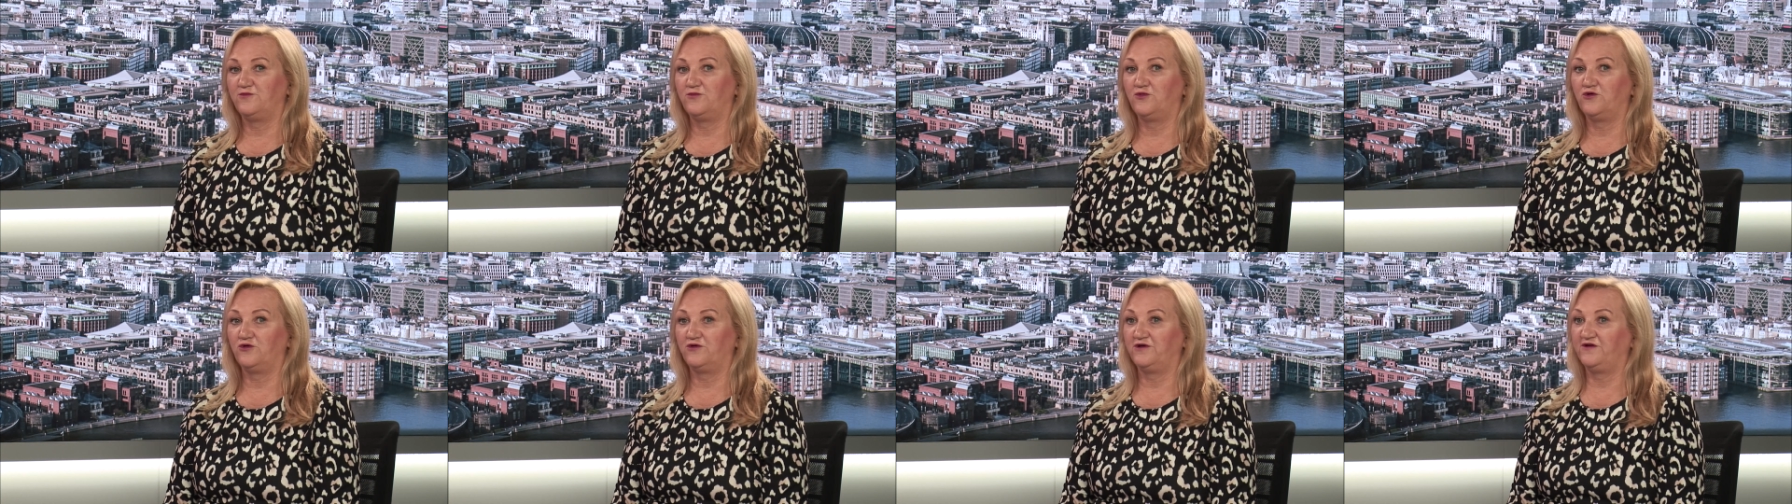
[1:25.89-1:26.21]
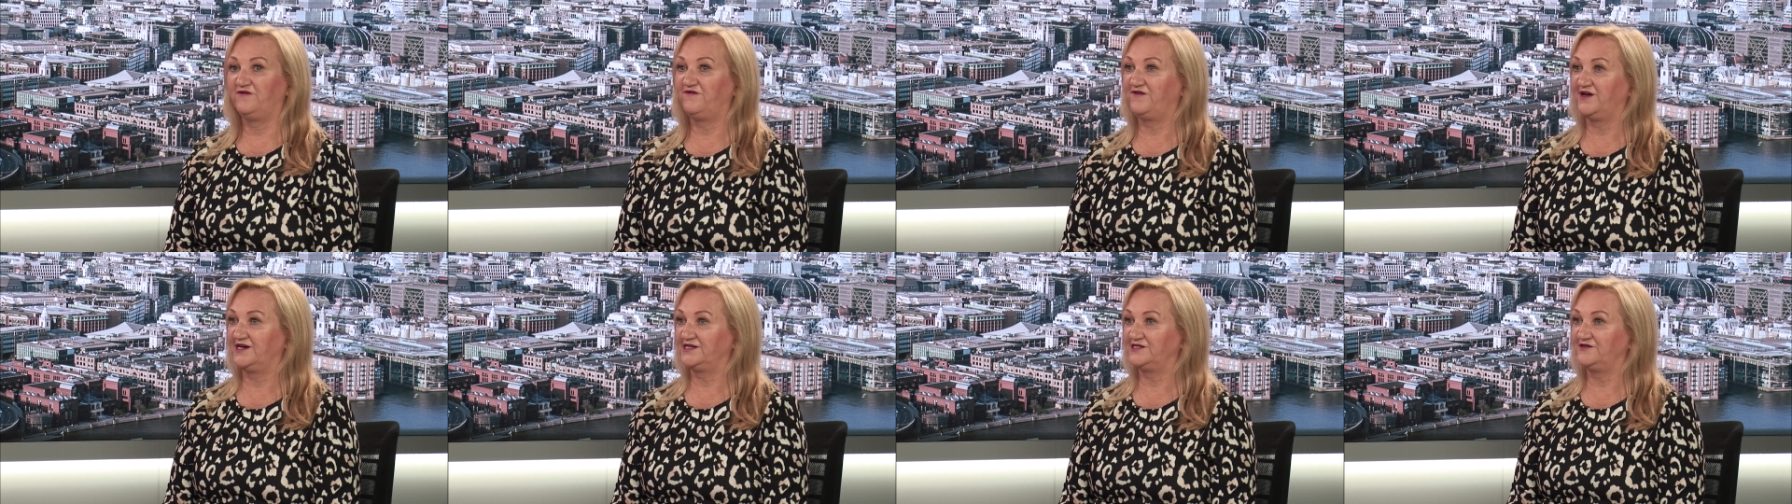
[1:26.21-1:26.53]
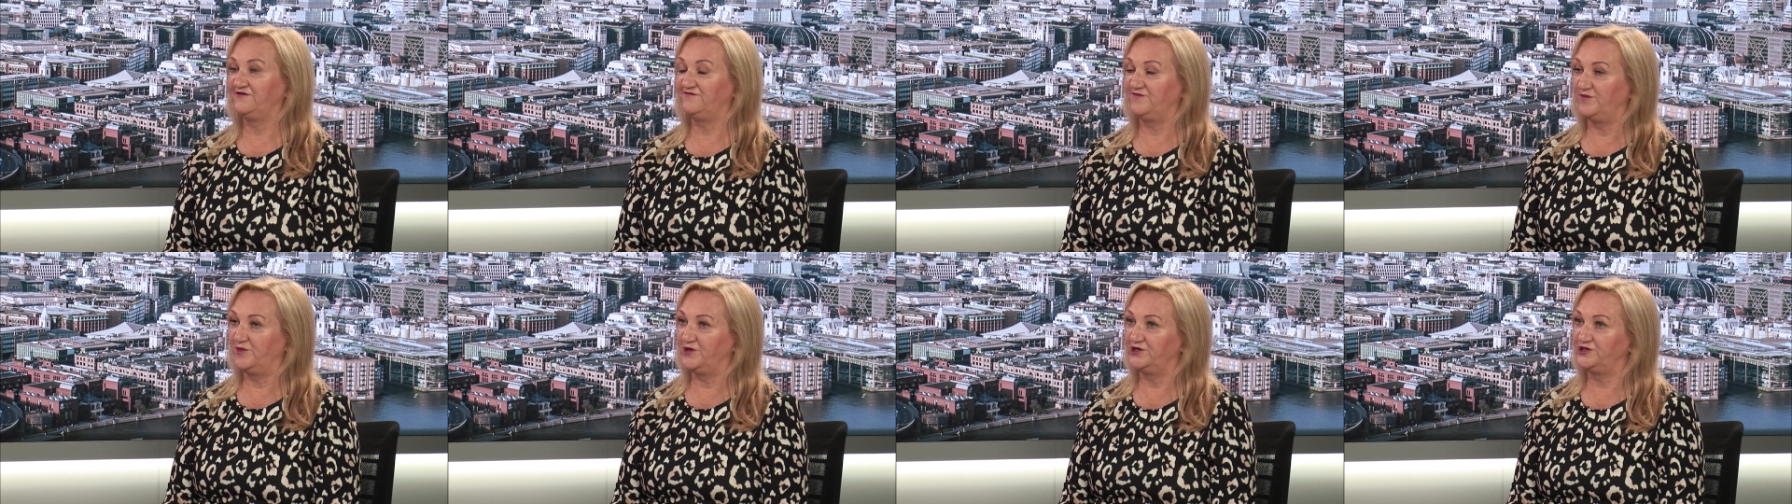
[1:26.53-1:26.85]
more
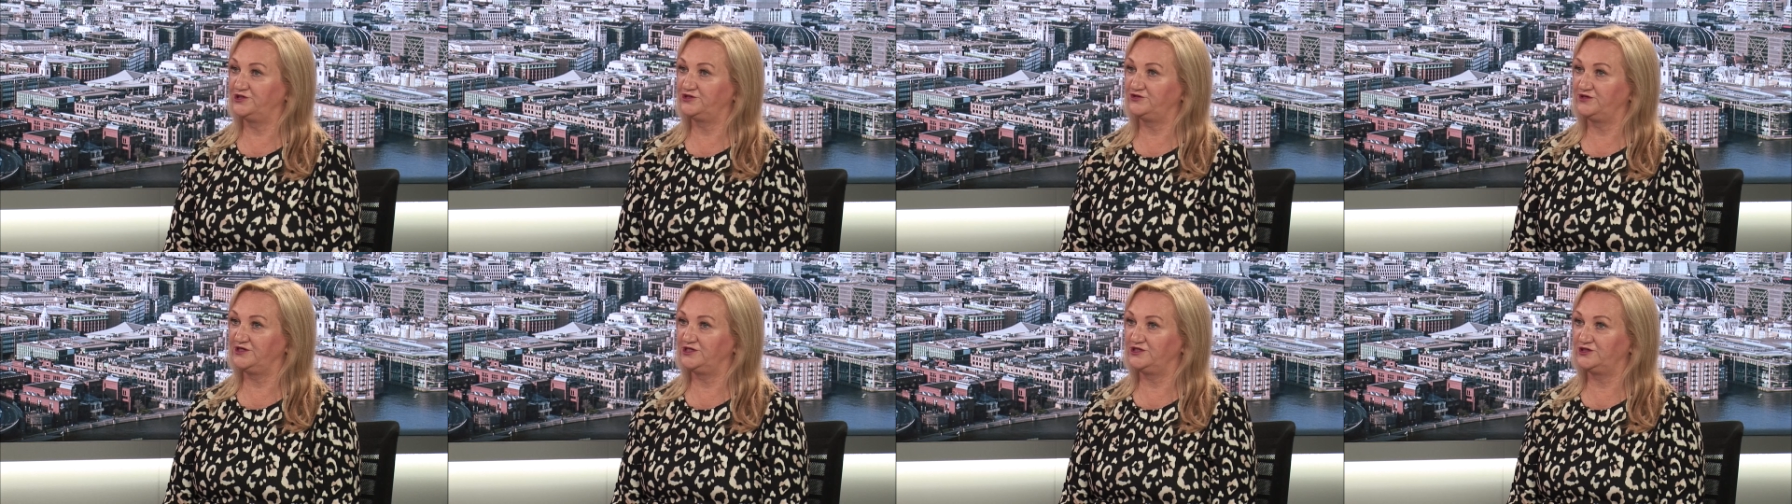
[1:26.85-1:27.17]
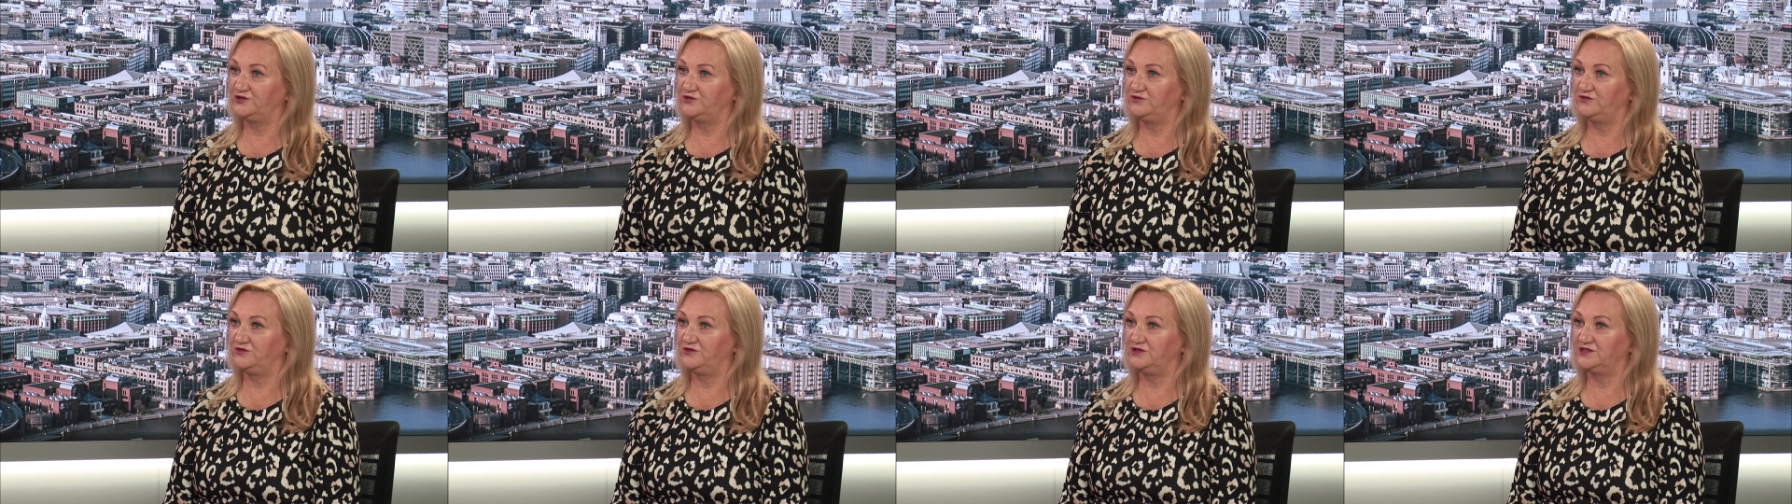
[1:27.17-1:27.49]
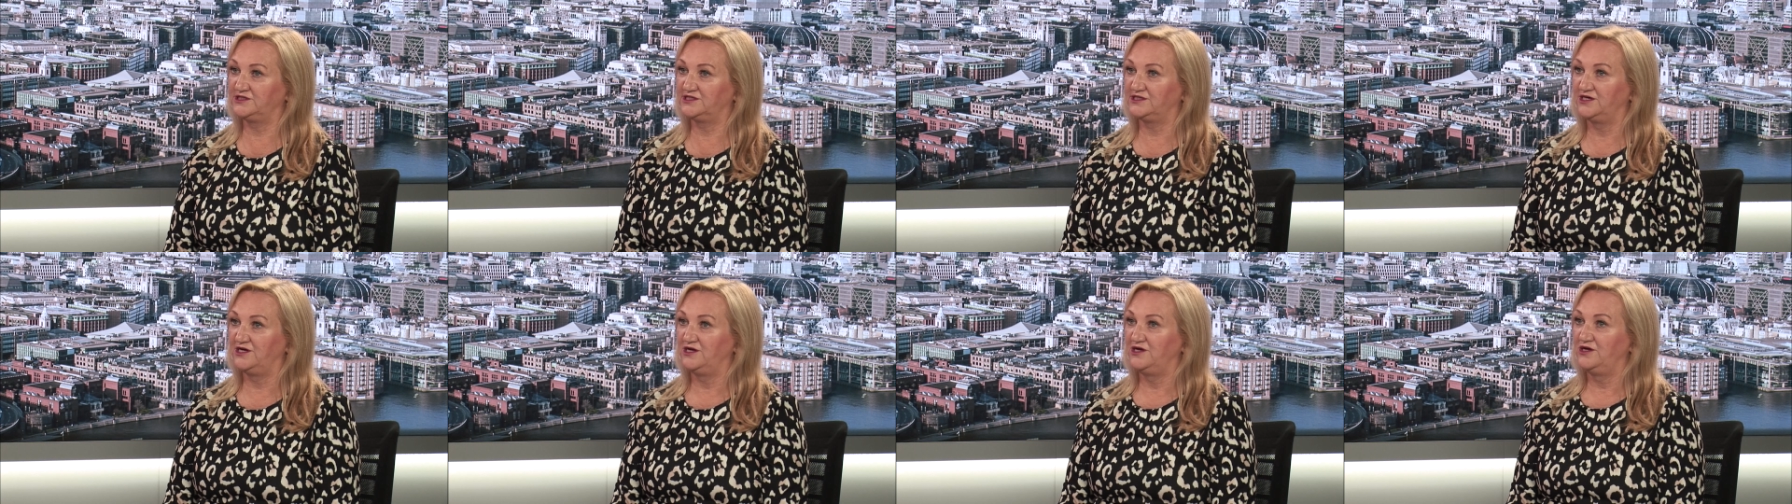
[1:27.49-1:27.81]
effective monitoring
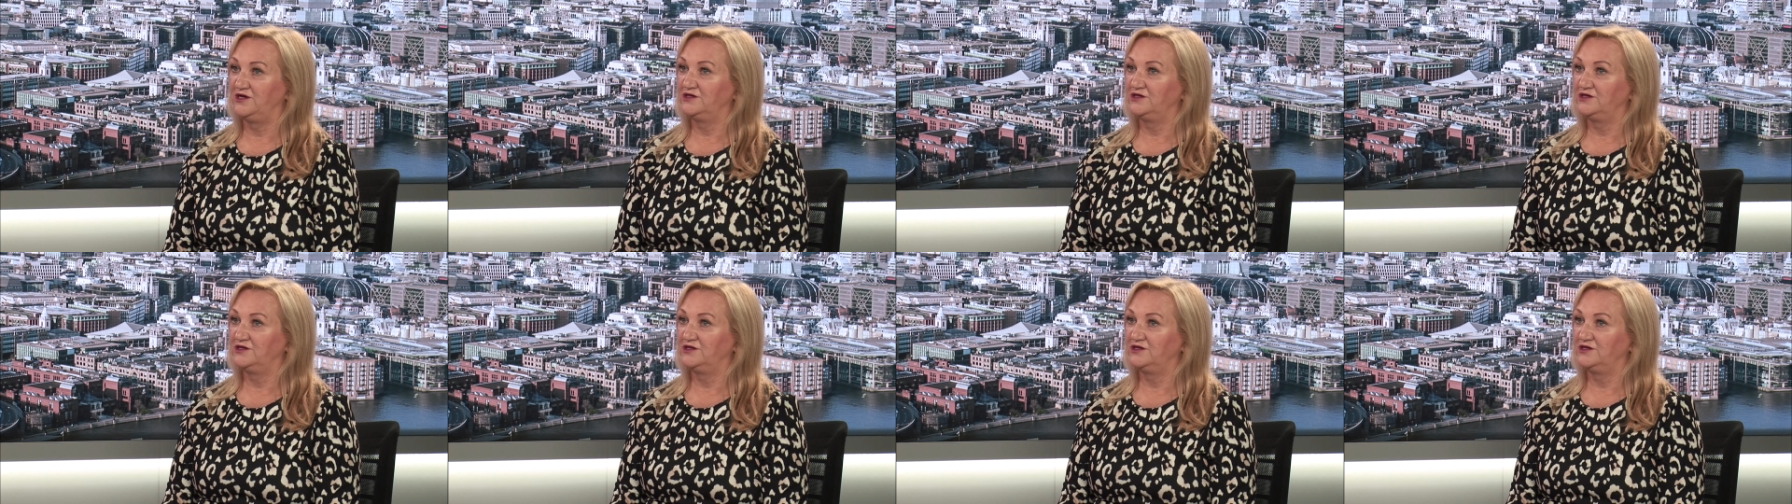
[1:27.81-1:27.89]
tools